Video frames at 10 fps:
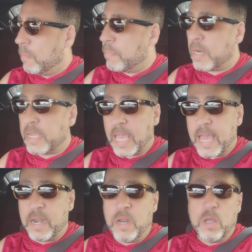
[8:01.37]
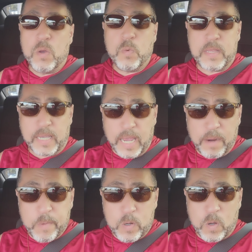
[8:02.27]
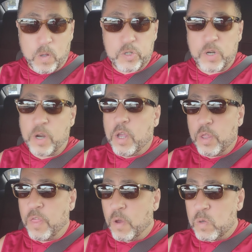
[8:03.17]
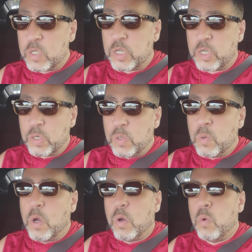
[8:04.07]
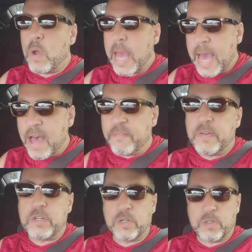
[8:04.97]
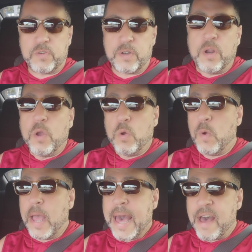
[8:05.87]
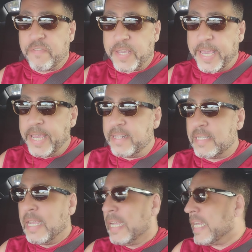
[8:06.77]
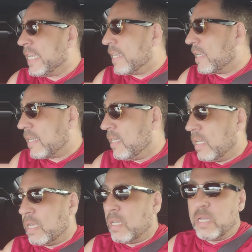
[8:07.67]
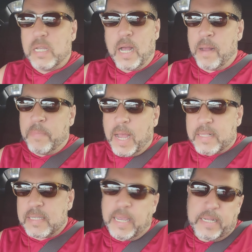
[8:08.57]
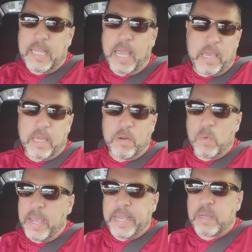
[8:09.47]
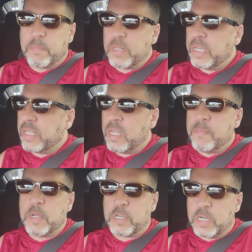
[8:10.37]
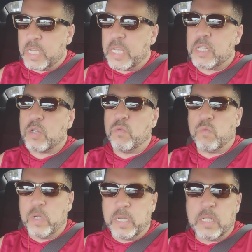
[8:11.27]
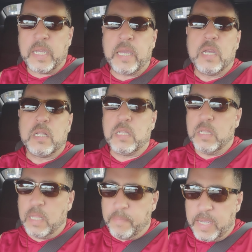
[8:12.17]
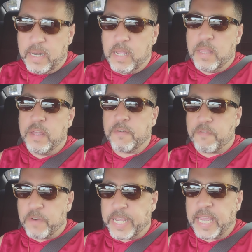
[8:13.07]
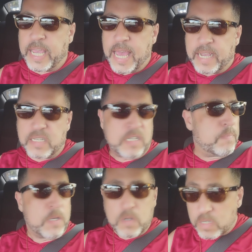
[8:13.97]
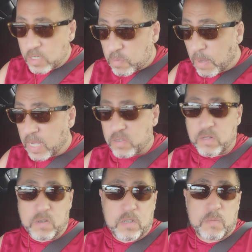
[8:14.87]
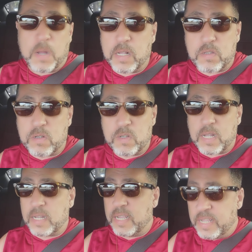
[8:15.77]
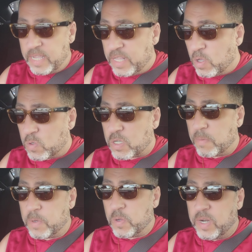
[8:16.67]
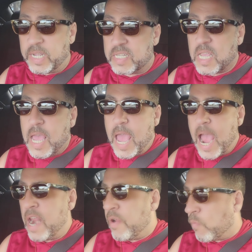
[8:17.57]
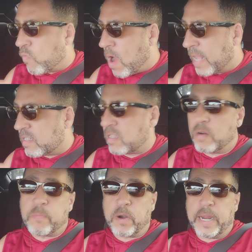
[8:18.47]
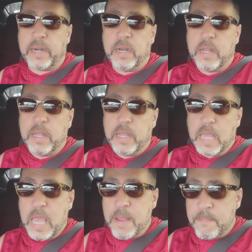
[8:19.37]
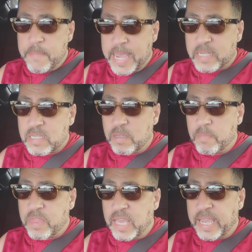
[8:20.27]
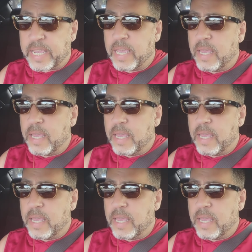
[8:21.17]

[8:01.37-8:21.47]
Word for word: But again, with the gamer culture, those of you who have children, who have kids, I'm not saying take it away completely, but you need to really limit their freaking access, because there's monsters. There's monsters in those communities, and it rots their brain. It makes them think